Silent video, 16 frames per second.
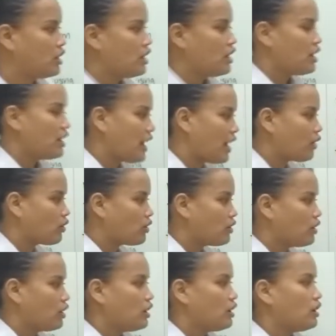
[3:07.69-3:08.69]
Now,
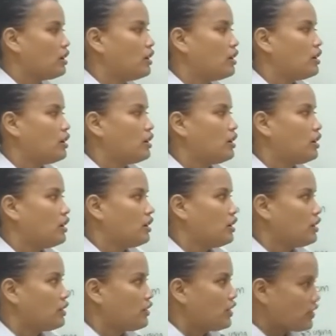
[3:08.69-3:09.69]

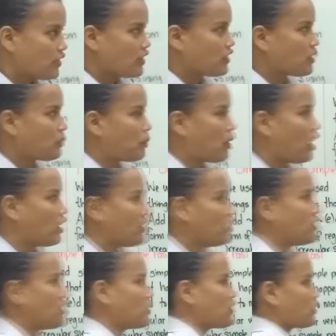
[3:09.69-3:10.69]
this
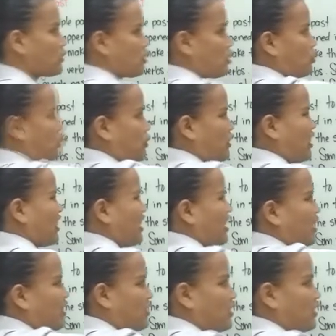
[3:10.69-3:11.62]
is pretty easy